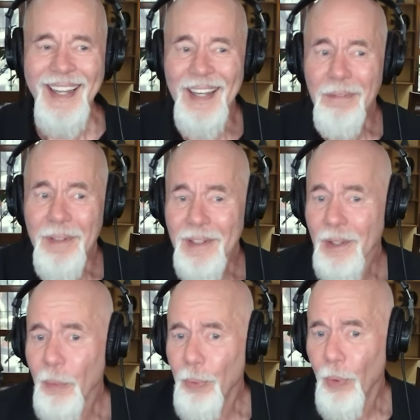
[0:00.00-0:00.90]
every
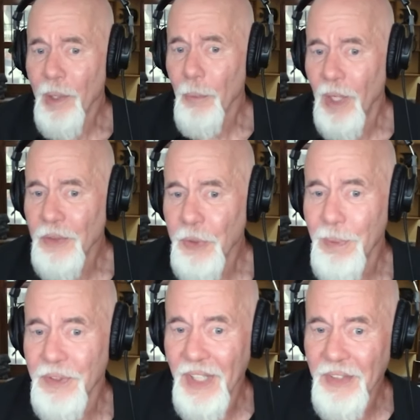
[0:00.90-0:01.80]
little boy wants to
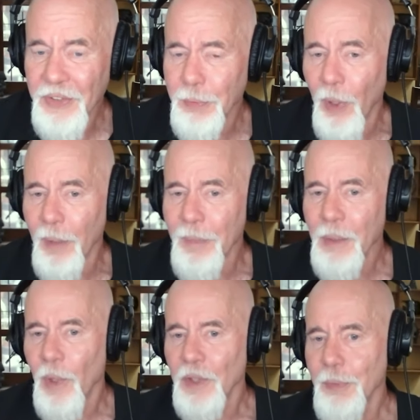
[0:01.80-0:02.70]
possess his mommy,
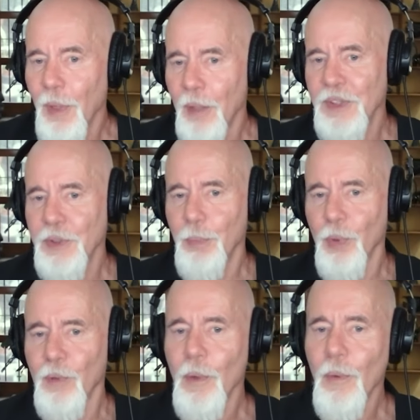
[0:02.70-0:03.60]
wants mommy's
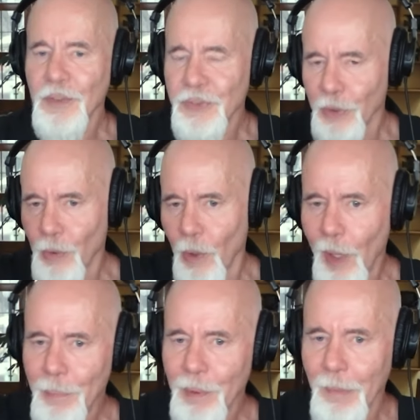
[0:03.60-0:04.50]
approval, wants to grow
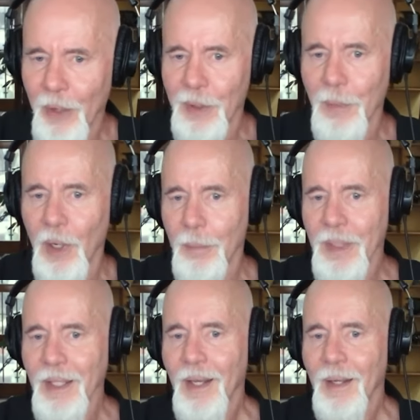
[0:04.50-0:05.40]
up and marry
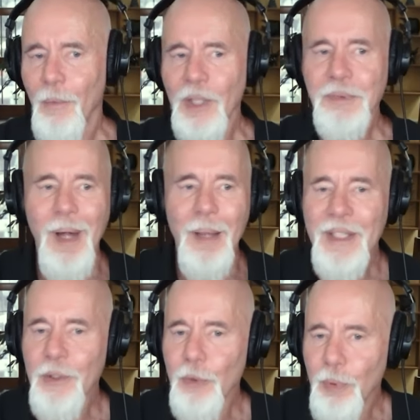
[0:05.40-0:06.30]
mommy, wants
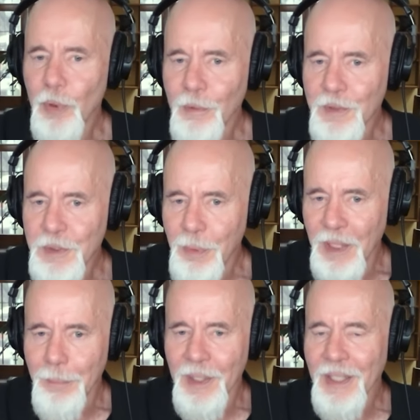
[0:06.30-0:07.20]
mommy to approve of his
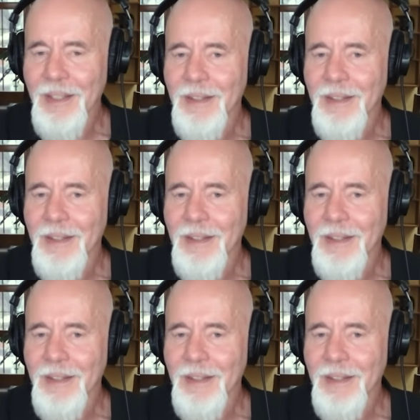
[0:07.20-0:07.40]
pee-pee.